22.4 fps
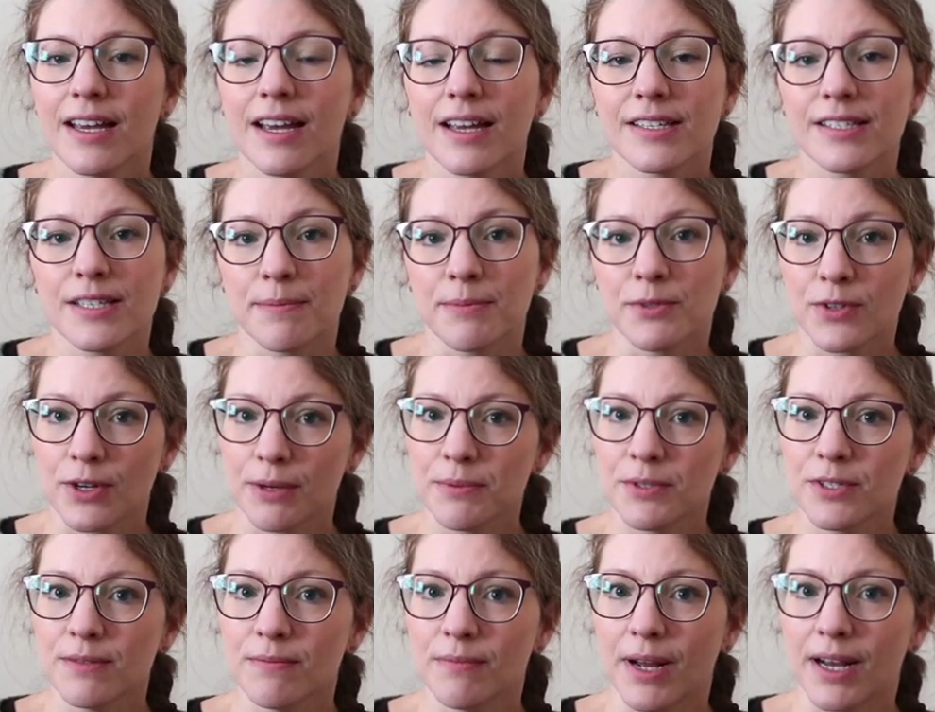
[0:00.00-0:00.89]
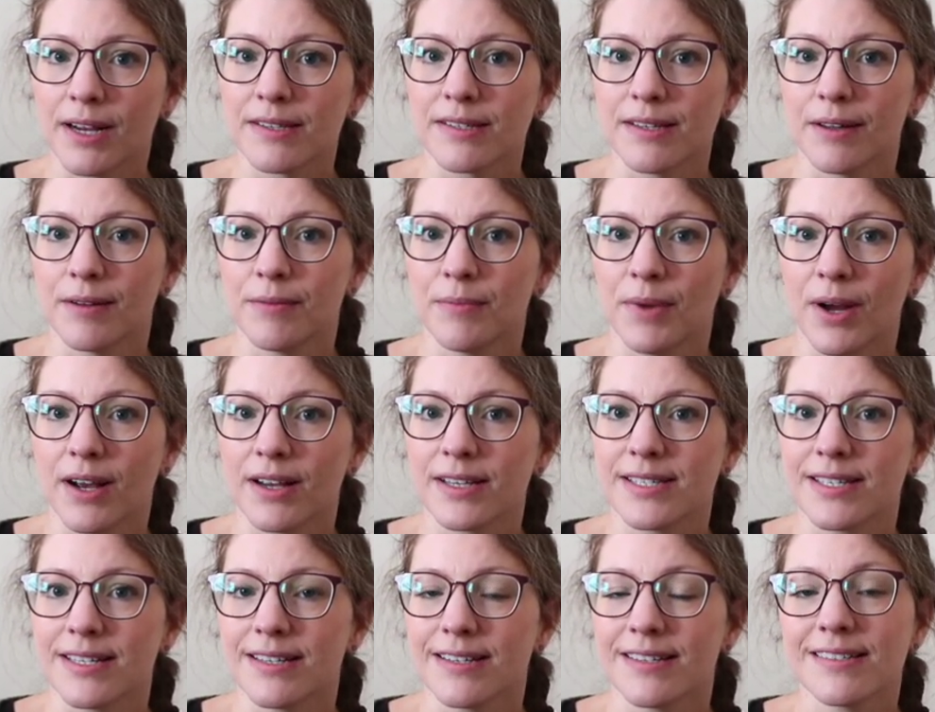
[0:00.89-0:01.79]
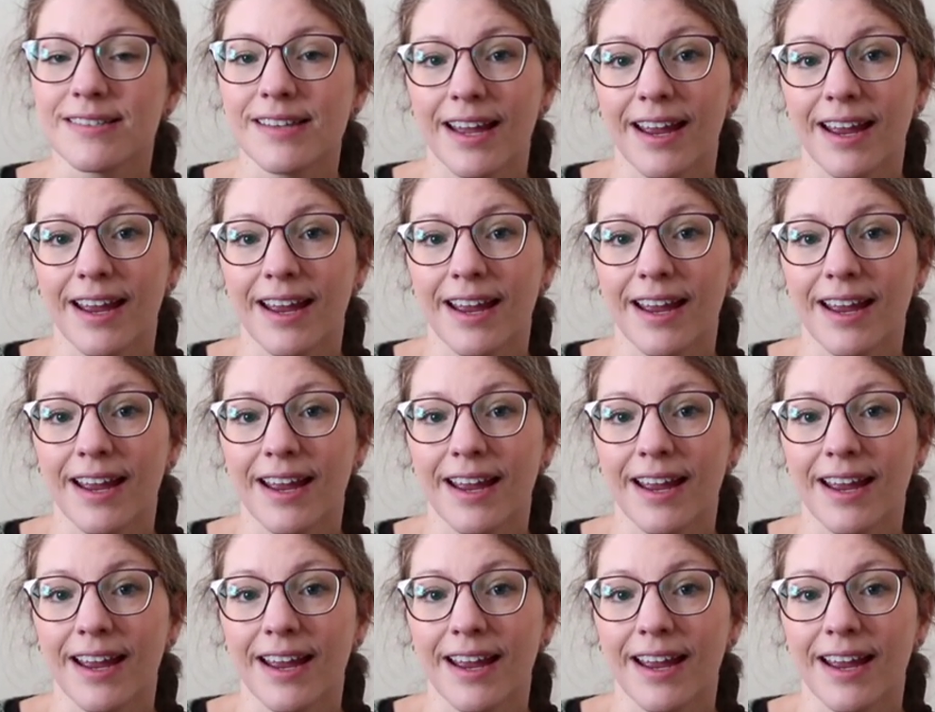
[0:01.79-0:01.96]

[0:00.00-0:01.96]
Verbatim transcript: subscription box unboxings,